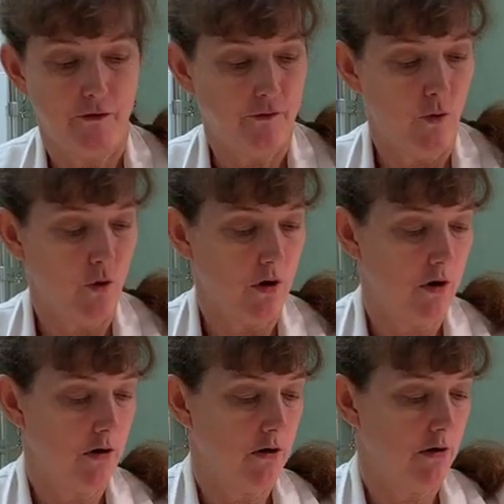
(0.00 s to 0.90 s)

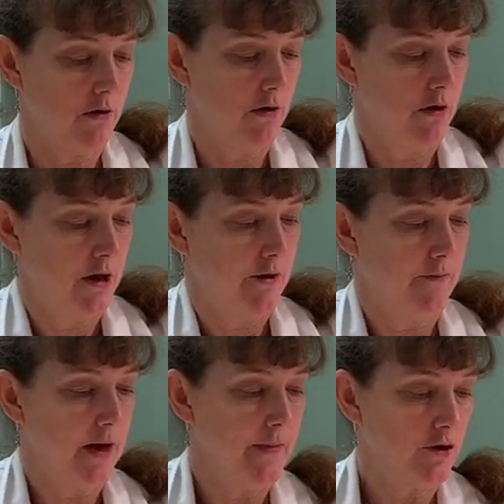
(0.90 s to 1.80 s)
for
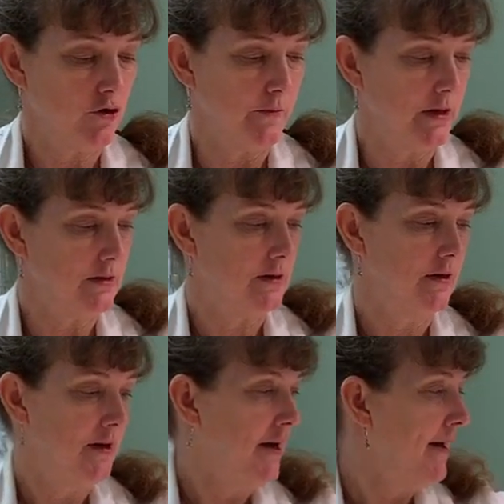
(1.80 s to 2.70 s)
my measurements.
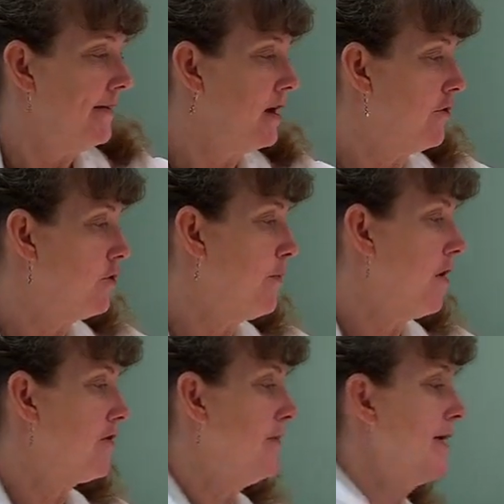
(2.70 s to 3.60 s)
The other part
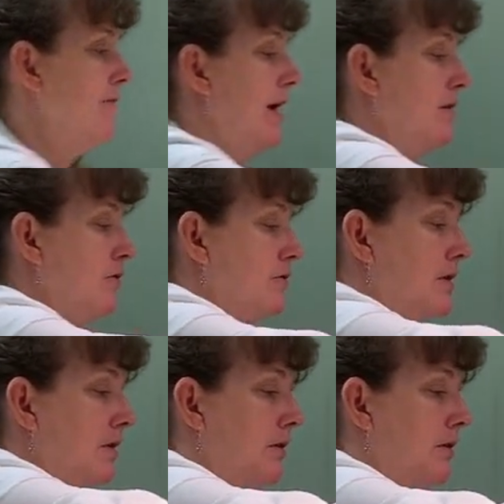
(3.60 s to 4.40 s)
of my vitals,